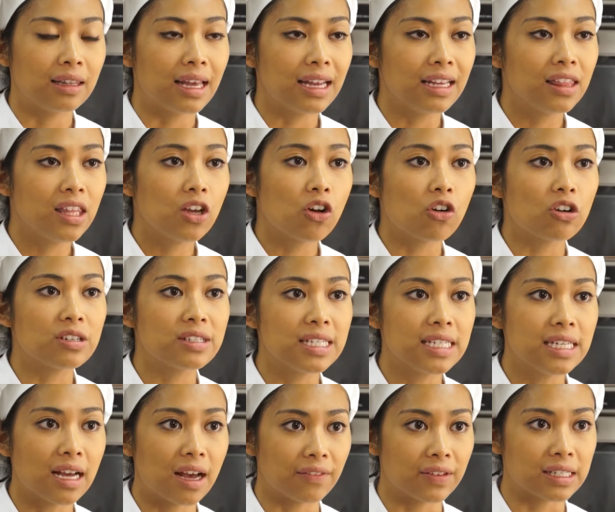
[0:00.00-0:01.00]
Like the
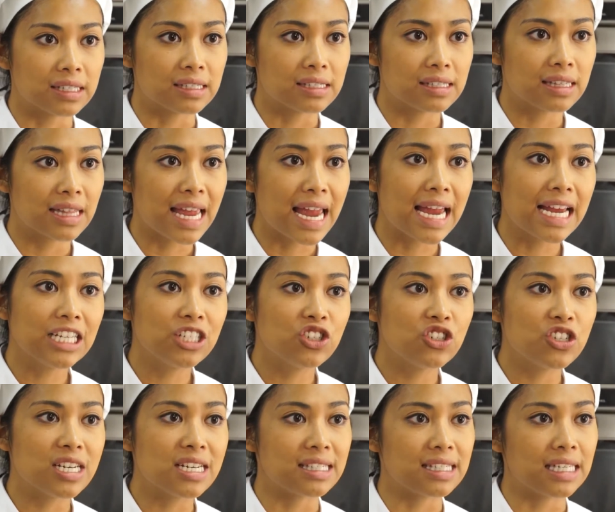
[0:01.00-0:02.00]
RC ovens, the
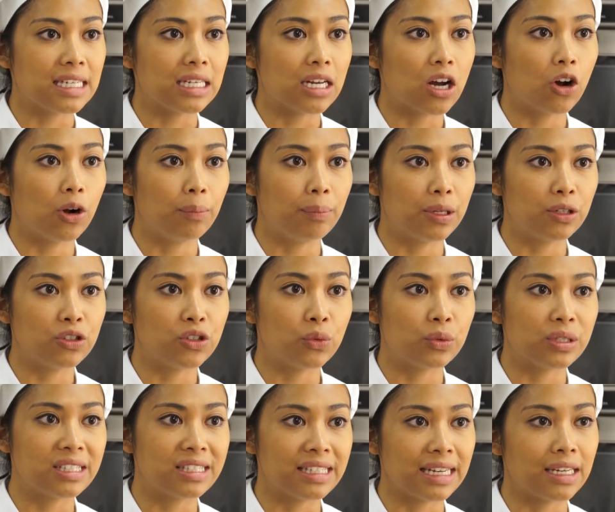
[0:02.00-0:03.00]
HDC are built to
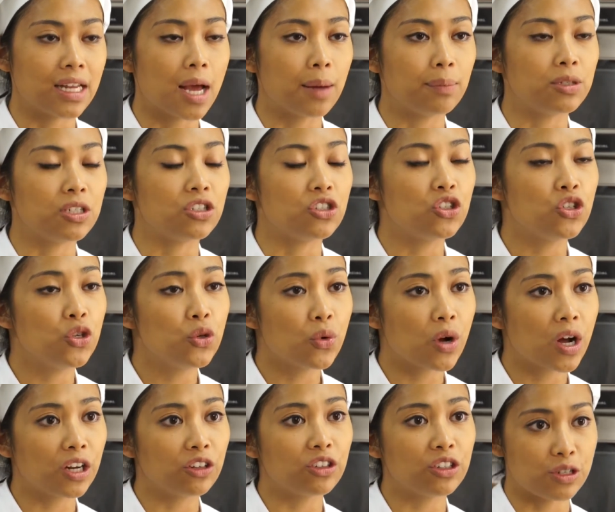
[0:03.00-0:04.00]
withstand up to
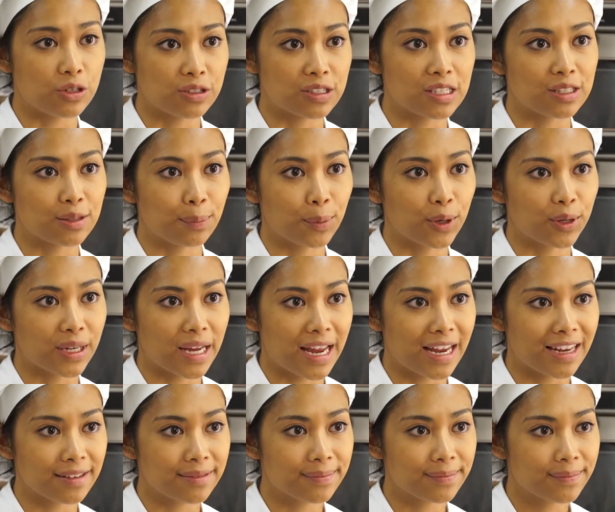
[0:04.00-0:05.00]
200 uses per day.